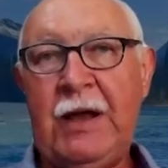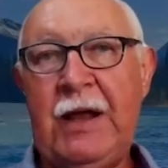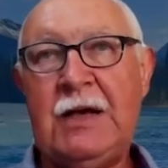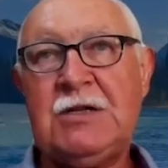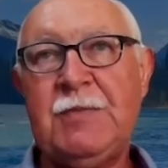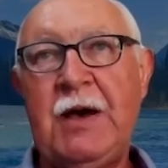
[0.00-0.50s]
in
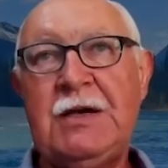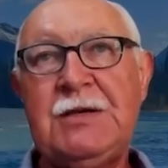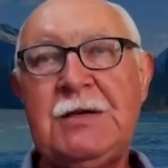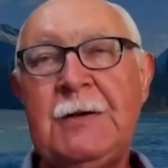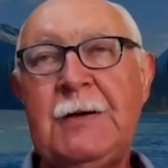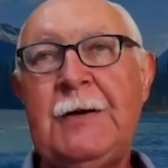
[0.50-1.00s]
our
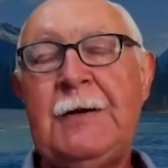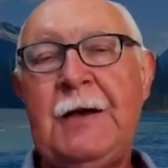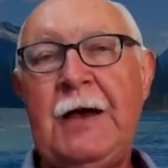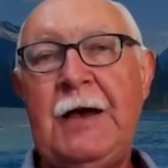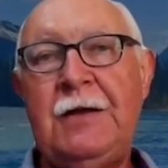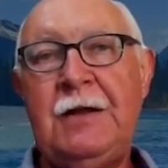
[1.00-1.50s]
space,
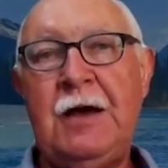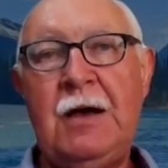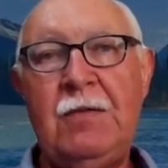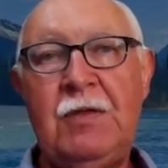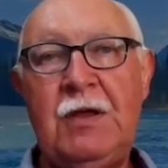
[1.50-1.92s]
and uh,